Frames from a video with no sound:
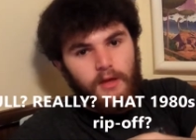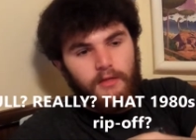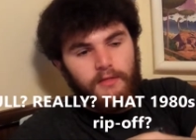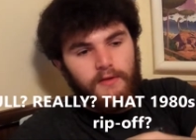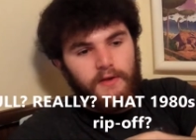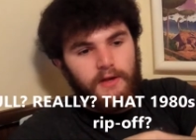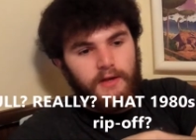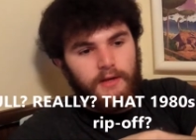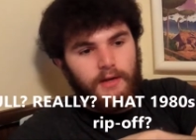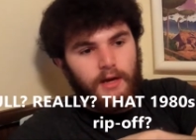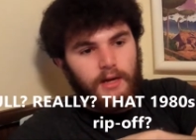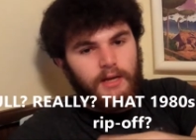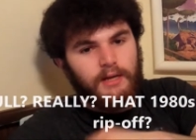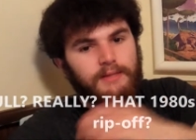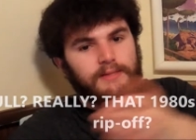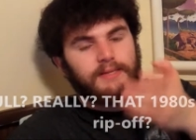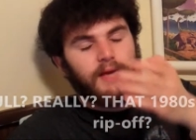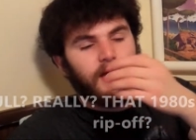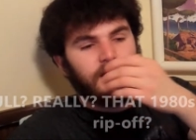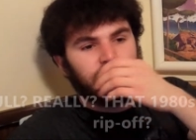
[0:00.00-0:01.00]
the uh,
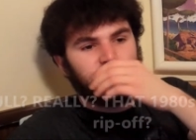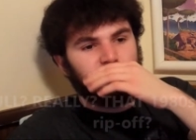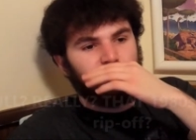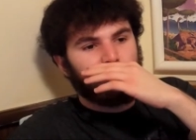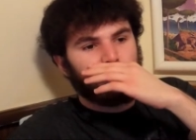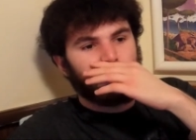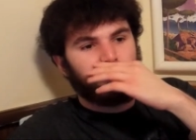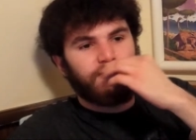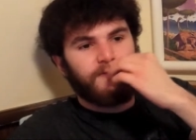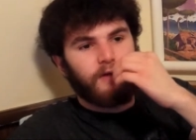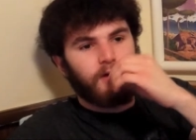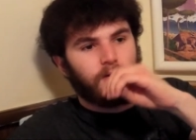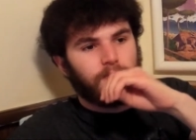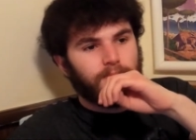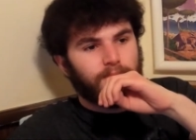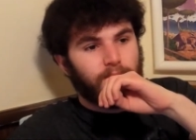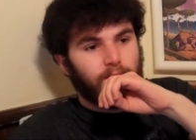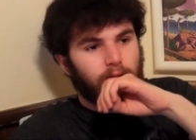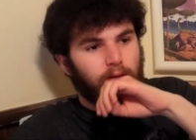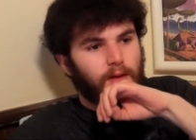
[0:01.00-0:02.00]
science fiction film
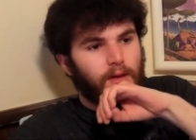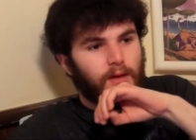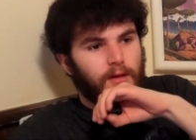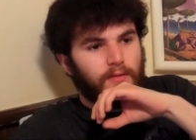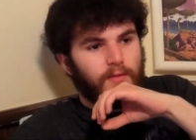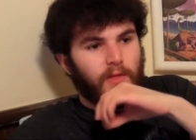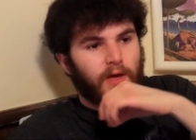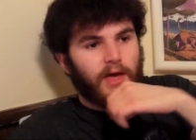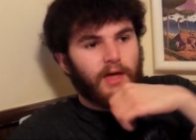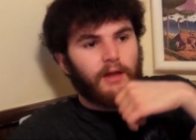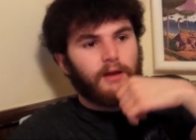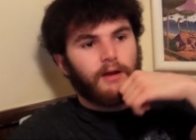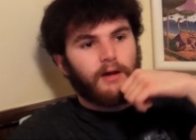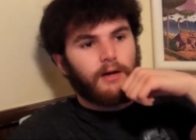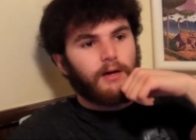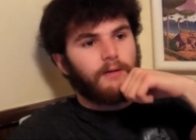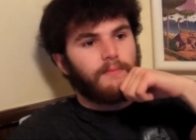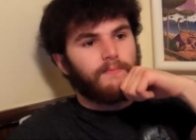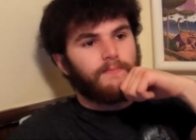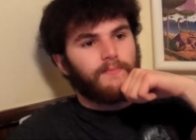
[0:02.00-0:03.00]
that
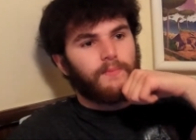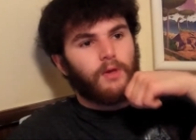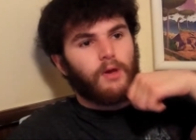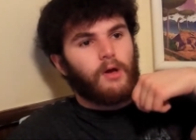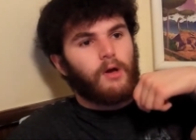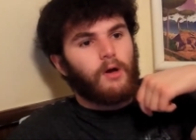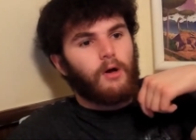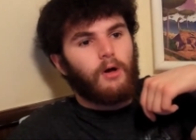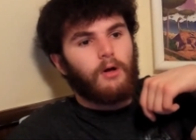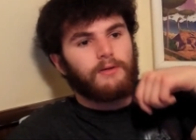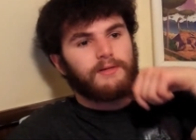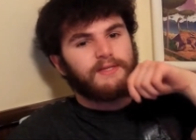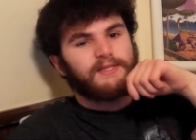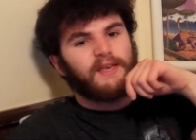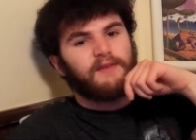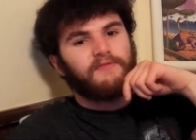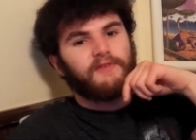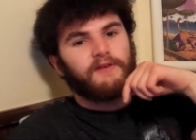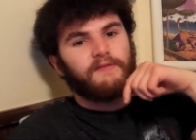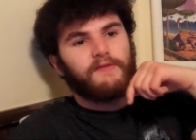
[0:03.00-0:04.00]
um, all
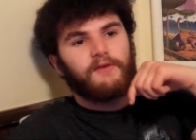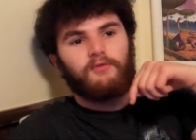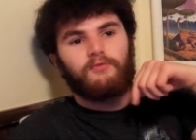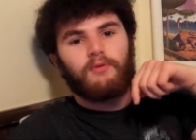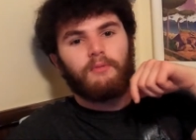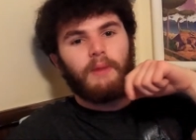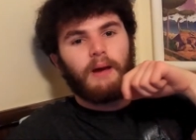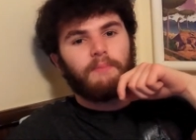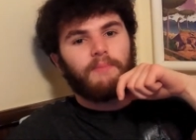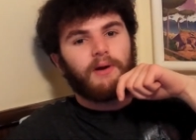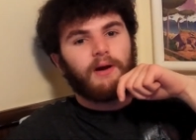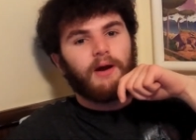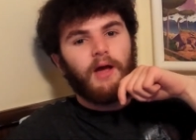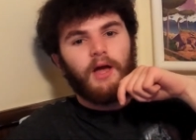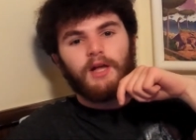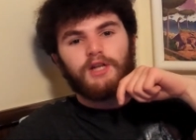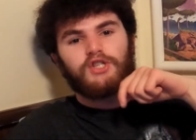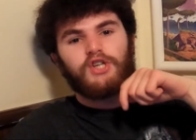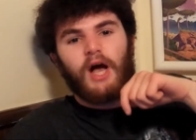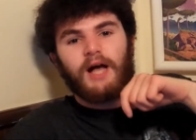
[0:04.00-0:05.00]
seven of you remember.
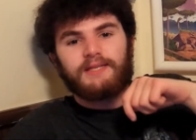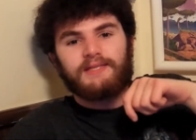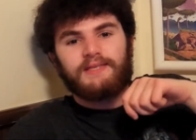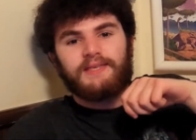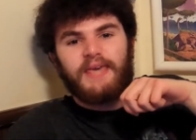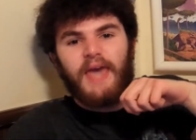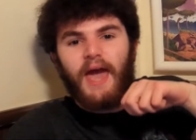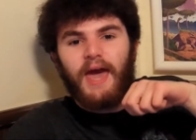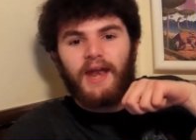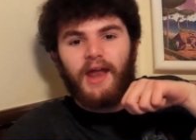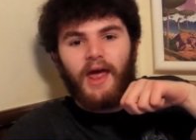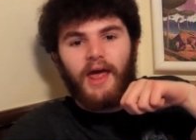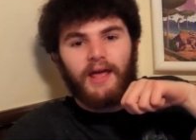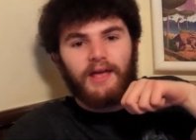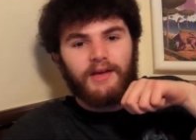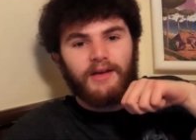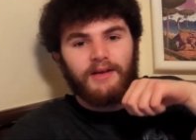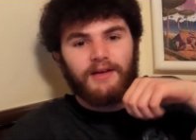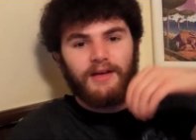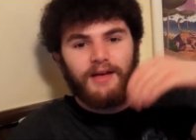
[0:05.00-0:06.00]
Just kidding.
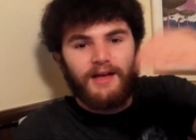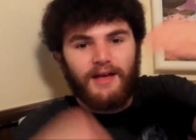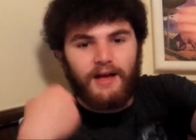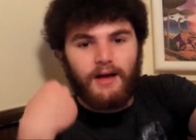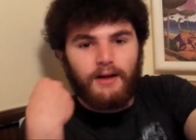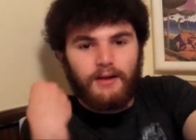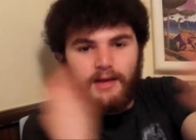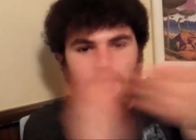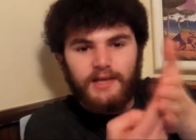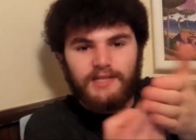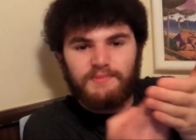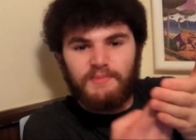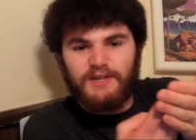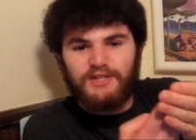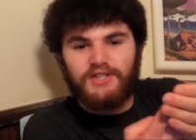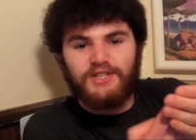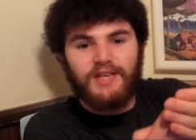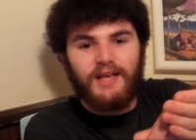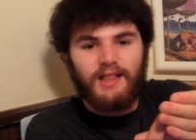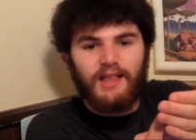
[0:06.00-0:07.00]
Okay, as
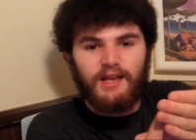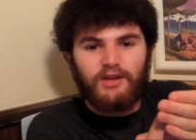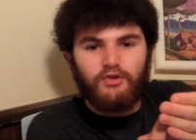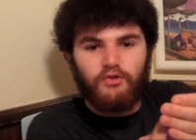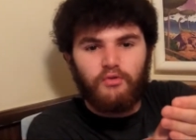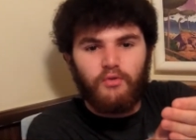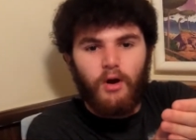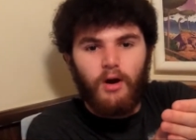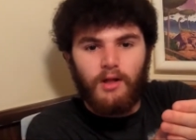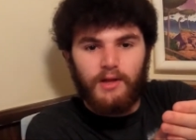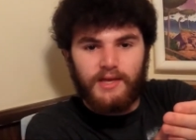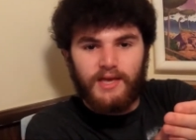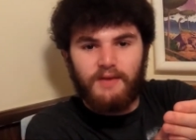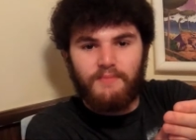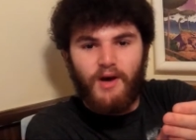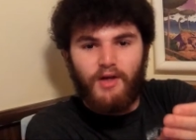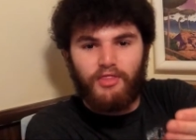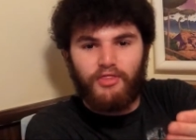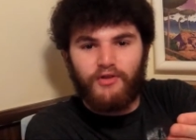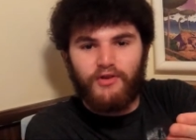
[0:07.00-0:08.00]
much as I like Krull, it came
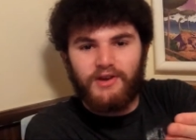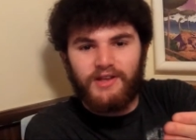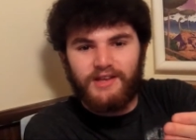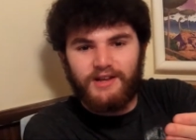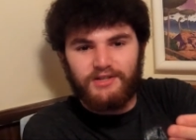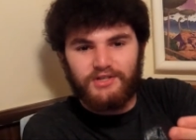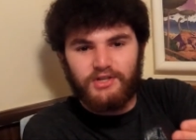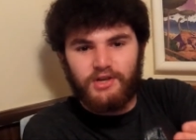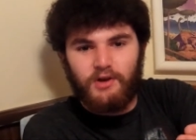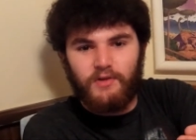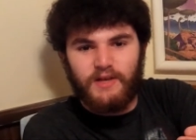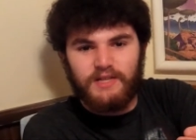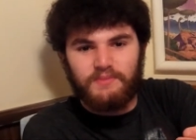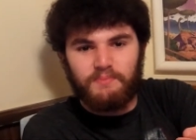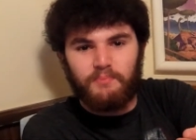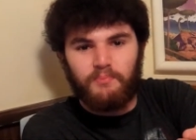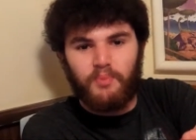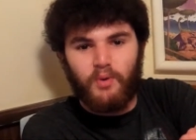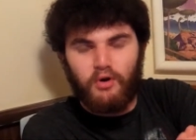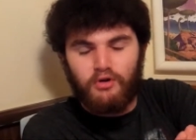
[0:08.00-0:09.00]
out 30 years ago. That's
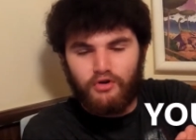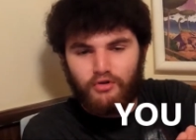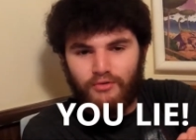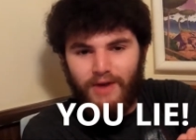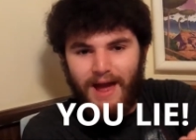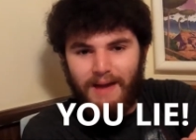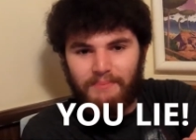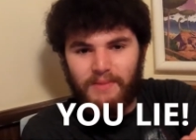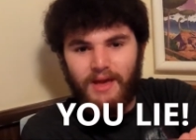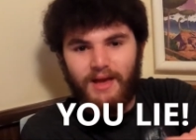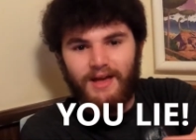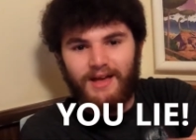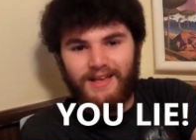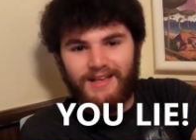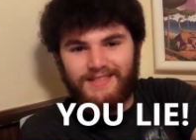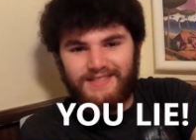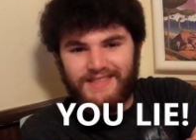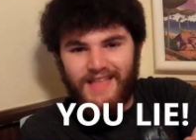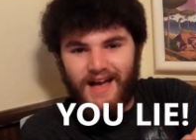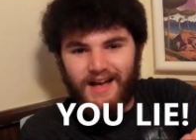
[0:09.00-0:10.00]
bullcrap.
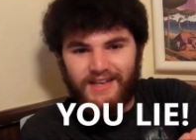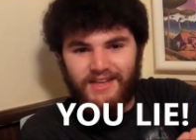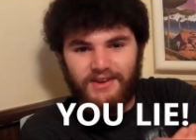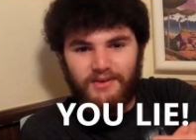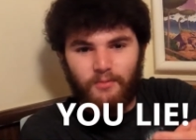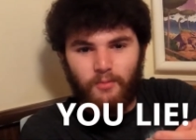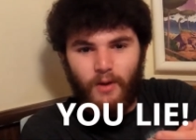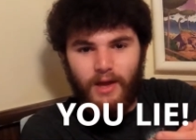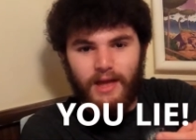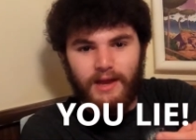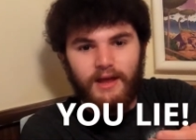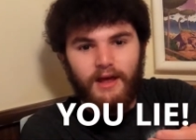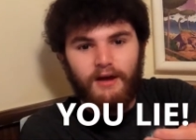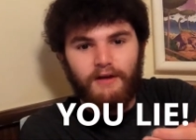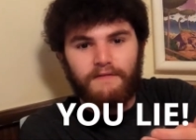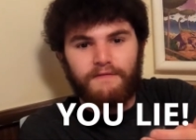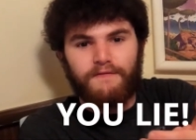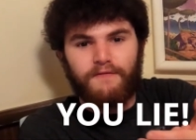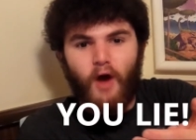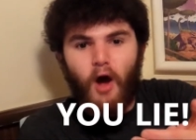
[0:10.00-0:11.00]
It's not gonna win.
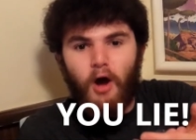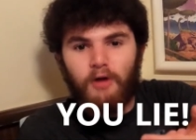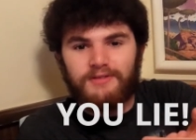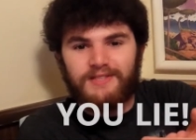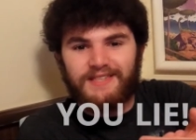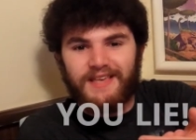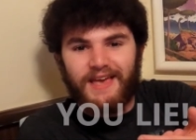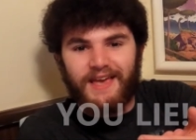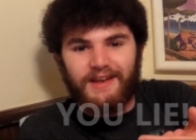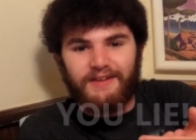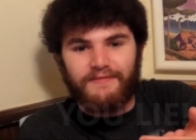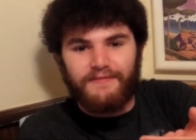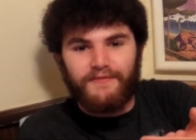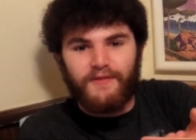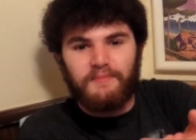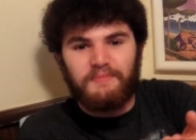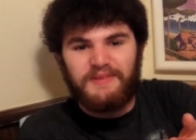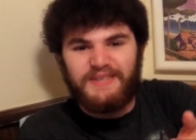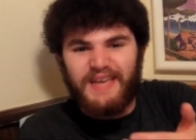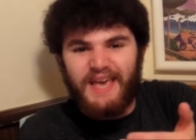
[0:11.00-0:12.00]
Frozen
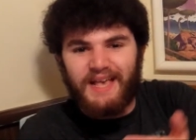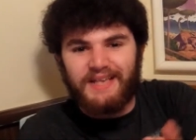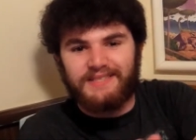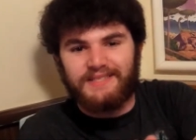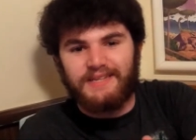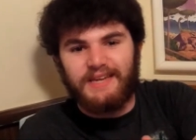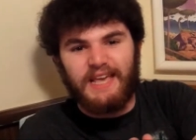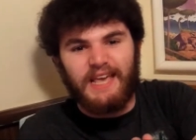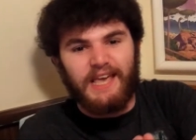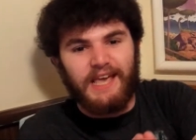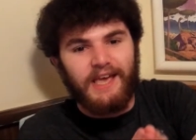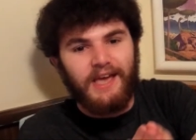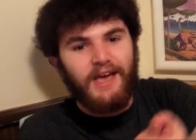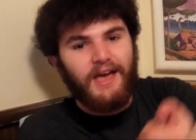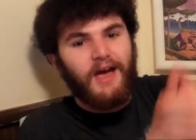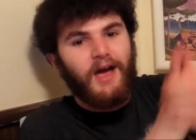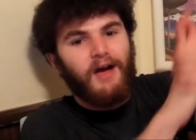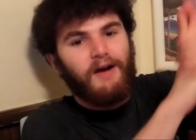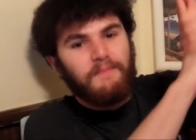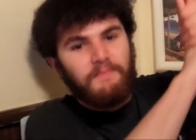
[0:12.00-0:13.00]
from Disney,
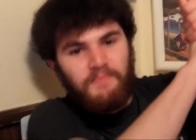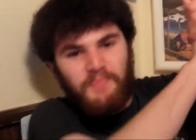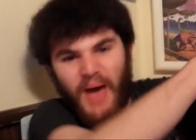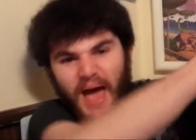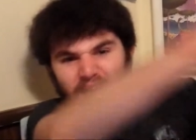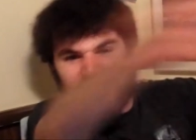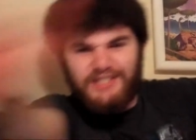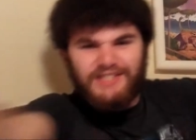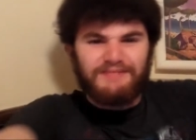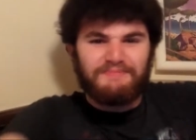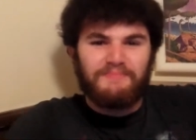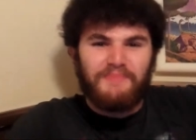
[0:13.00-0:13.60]
best